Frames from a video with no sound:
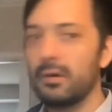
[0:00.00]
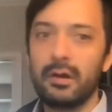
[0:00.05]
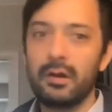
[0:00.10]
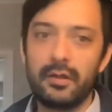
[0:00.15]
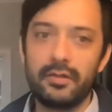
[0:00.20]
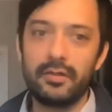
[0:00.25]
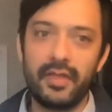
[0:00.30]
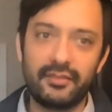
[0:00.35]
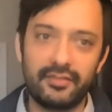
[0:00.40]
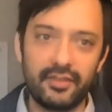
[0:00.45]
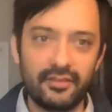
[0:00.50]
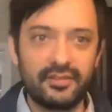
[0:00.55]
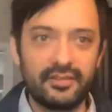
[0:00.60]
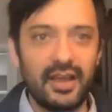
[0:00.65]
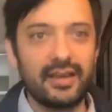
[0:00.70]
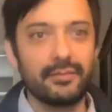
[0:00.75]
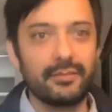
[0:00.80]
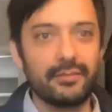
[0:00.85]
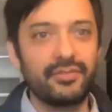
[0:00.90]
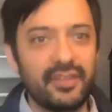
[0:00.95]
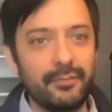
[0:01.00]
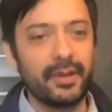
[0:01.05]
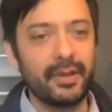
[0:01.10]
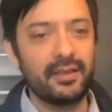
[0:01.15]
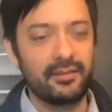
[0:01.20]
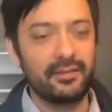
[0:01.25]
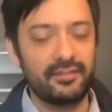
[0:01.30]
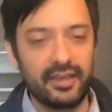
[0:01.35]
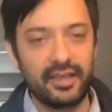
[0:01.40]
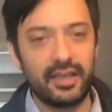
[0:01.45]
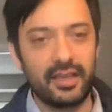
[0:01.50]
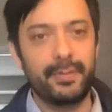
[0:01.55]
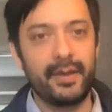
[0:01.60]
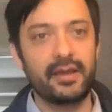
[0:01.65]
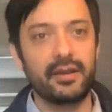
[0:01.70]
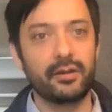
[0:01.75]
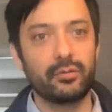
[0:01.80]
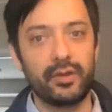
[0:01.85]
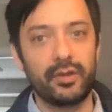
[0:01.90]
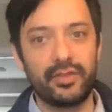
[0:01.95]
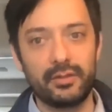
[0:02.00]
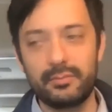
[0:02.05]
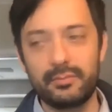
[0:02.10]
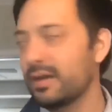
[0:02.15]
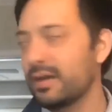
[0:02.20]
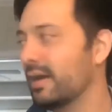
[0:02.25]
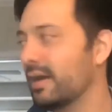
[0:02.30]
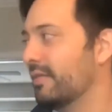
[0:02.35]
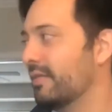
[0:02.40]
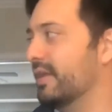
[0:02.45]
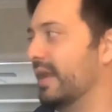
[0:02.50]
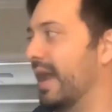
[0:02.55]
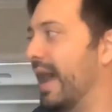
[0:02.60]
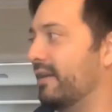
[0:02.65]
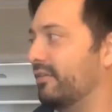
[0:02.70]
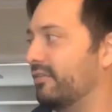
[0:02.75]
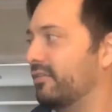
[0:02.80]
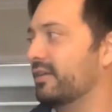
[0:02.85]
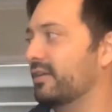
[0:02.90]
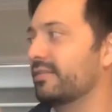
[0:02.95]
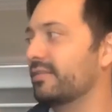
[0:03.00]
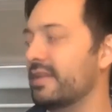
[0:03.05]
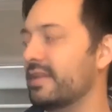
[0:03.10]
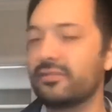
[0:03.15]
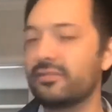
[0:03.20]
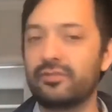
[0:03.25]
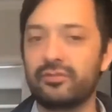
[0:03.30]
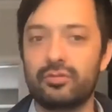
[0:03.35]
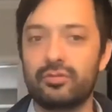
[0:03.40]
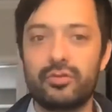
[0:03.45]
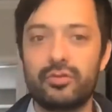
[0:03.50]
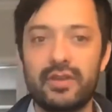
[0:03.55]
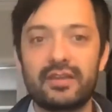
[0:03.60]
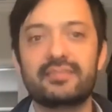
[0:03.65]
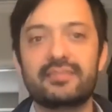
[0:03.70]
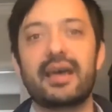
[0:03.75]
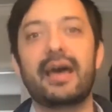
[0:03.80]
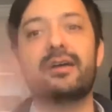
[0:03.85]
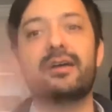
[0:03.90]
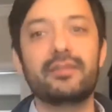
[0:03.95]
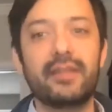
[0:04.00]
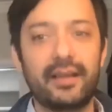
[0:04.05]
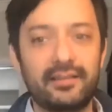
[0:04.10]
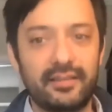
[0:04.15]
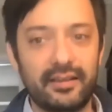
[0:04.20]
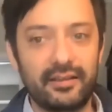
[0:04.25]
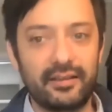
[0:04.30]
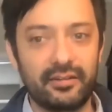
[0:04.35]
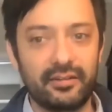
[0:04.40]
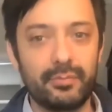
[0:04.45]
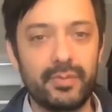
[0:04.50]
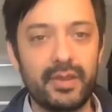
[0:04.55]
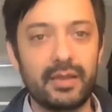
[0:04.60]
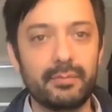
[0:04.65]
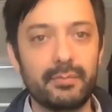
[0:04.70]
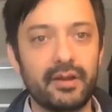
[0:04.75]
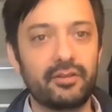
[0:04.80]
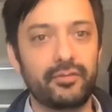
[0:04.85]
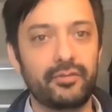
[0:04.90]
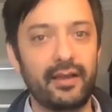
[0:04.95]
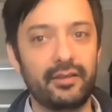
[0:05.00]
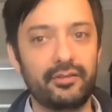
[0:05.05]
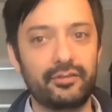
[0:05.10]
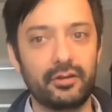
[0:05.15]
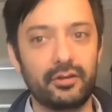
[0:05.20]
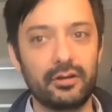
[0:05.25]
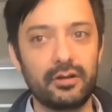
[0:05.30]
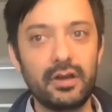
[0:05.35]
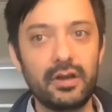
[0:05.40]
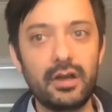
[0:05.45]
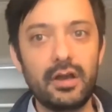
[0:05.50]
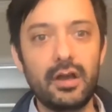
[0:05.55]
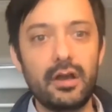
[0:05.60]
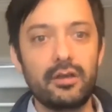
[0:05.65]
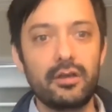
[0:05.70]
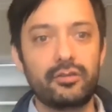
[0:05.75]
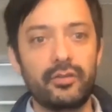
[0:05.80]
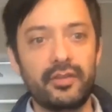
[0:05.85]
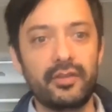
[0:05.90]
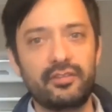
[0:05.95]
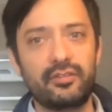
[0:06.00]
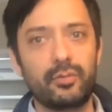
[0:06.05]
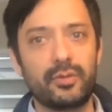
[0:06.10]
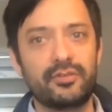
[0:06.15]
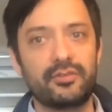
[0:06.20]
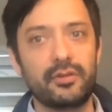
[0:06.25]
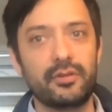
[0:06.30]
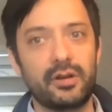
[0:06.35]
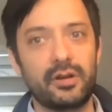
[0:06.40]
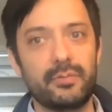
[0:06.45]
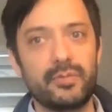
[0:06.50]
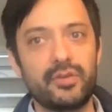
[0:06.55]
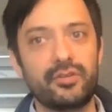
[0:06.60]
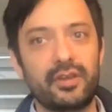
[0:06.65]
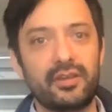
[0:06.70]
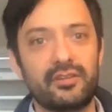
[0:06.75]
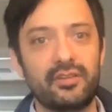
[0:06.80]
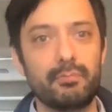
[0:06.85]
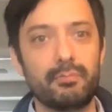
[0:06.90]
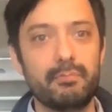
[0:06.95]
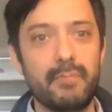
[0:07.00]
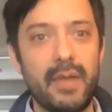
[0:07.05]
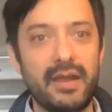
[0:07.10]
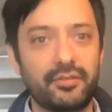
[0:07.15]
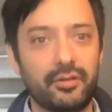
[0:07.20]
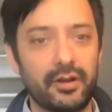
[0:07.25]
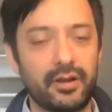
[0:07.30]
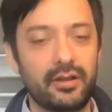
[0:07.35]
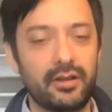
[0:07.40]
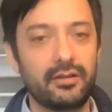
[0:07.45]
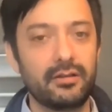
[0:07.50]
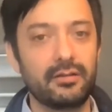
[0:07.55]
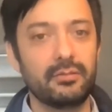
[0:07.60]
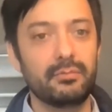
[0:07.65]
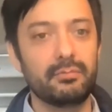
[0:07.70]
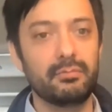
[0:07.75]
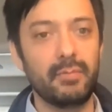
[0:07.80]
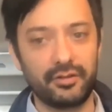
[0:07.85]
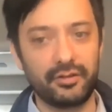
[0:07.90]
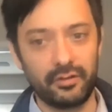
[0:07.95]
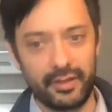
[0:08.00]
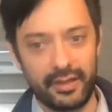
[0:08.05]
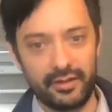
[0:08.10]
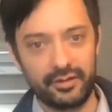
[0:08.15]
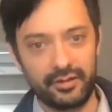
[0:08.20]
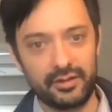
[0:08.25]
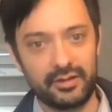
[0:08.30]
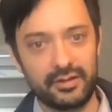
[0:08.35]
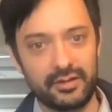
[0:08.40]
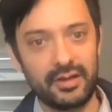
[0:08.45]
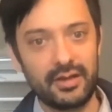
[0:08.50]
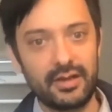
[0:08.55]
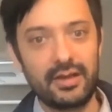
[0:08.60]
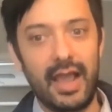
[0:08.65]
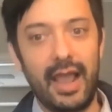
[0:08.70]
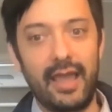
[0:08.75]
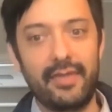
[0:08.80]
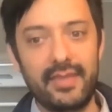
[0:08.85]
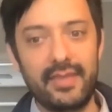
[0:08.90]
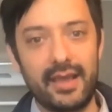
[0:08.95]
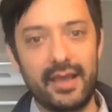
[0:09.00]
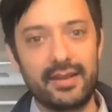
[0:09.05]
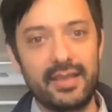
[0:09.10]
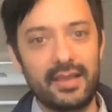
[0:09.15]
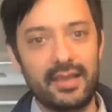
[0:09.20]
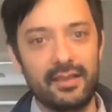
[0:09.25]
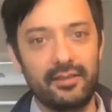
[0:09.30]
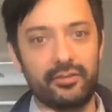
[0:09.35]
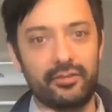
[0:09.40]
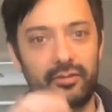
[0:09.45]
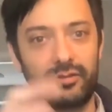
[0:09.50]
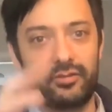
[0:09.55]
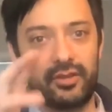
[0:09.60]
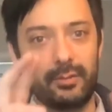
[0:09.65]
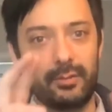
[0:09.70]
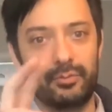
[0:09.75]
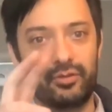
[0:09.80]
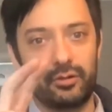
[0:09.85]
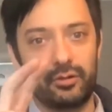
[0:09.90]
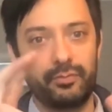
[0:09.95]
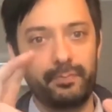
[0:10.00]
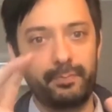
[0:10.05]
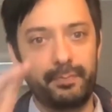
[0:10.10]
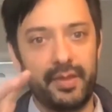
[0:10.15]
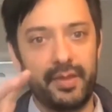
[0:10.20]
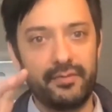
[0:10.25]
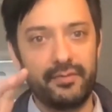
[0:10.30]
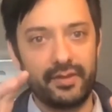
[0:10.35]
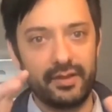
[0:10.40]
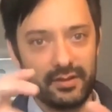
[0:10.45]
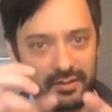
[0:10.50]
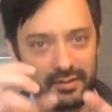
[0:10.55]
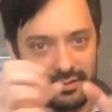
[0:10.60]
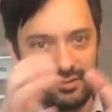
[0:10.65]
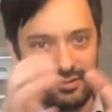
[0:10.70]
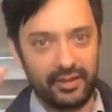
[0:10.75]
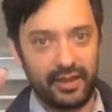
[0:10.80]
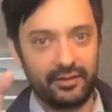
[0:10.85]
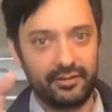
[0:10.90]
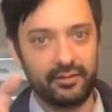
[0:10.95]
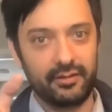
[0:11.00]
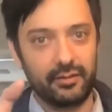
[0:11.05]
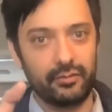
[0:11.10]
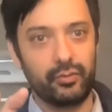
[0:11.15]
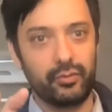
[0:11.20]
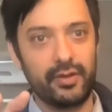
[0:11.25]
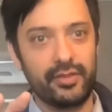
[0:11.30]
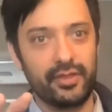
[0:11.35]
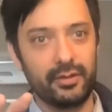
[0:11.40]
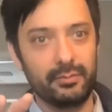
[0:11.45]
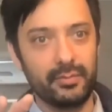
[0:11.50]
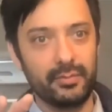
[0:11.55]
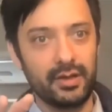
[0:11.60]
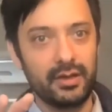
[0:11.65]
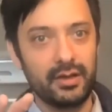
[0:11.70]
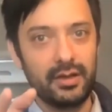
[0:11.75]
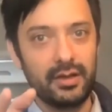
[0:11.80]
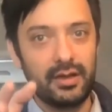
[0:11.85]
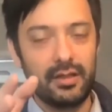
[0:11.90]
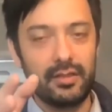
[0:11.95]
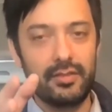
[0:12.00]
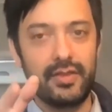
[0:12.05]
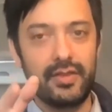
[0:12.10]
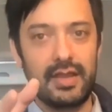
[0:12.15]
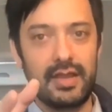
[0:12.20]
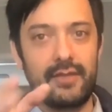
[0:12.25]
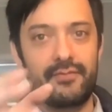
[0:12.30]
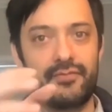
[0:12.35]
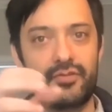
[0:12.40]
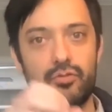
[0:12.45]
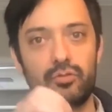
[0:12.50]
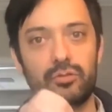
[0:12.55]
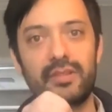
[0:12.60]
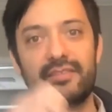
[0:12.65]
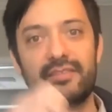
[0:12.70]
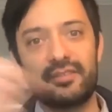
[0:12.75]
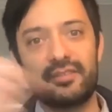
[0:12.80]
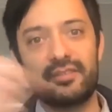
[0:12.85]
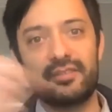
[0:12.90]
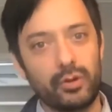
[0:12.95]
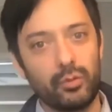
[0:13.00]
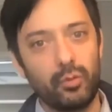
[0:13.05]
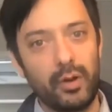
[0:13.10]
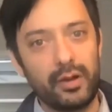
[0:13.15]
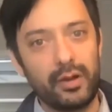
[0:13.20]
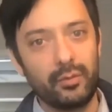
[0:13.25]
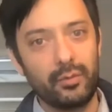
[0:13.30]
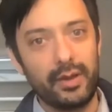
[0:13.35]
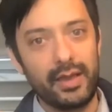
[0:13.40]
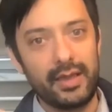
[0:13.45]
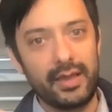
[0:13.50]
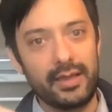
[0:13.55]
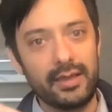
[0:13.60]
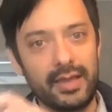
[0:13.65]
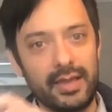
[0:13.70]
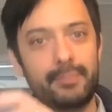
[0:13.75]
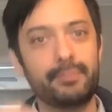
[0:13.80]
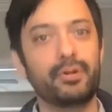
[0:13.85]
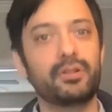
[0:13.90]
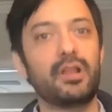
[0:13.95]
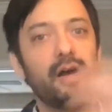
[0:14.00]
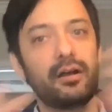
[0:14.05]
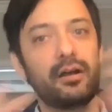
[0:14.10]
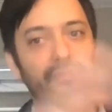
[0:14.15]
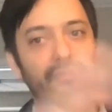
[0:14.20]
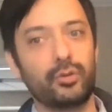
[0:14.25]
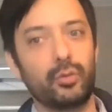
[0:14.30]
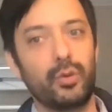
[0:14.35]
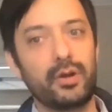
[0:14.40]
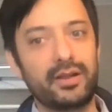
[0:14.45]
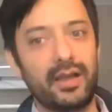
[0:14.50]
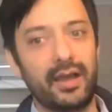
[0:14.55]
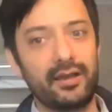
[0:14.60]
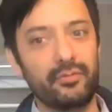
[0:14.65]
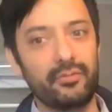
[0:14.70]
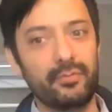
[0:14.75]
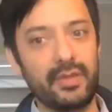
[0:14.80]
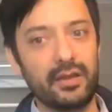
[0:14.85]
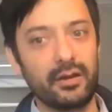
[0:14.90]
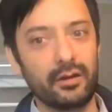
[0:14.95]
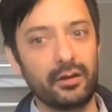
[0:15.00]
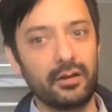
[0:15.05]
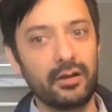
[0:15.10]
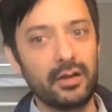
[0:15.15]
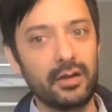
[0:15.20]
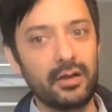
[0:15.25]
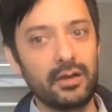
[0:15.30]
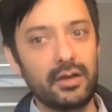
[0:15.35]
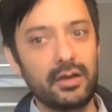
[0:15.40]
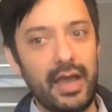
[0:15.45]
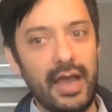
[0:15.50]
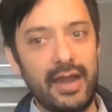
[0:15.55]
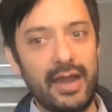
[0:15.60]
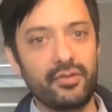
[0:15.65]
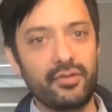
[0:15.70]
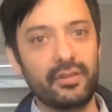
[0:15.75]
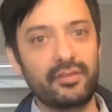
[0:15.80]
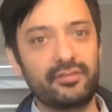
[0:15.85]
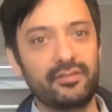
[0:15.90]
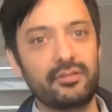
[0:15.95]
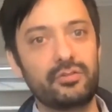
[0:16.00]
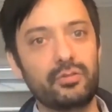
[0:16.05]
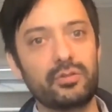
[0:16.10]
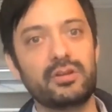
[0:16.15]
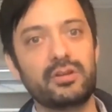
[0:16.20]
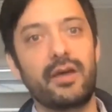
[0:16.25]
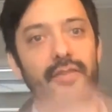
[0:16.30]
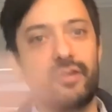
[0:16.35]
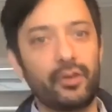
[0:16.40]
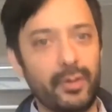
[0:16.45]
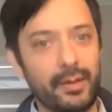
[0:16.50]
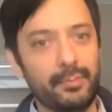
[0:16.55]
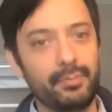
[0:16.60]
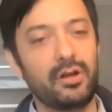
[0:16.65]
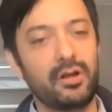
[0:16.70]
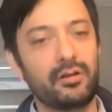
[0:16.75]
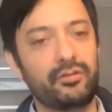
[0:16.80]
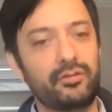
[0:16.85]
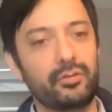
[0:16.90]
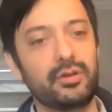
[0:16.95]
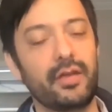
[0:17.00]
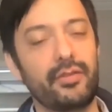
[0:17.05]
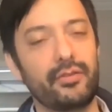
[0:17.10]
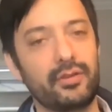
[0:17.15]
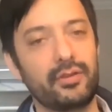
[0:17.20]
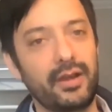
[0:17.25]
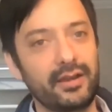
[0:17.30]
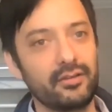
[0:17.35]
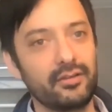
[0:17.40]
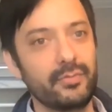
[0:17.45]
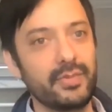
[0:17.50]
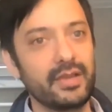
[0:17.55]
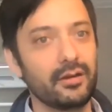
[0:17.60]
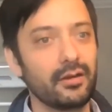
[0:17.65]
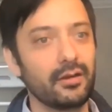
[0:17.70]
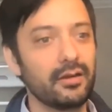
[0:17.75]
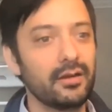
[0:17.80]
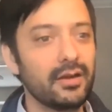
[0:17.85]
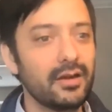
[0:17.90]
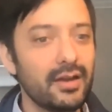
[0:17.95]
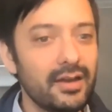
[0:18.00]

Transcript: This is kind of syncopated rhythm that actually leads to the entire next section being much faster. So this is what's known in music as a metric modulation. And the idea is there's some sort of pivot section of rhythm that if you listen to it one way, it belongs to one kind of meter. And if you listen to it another way, it belongs to another kind of meter.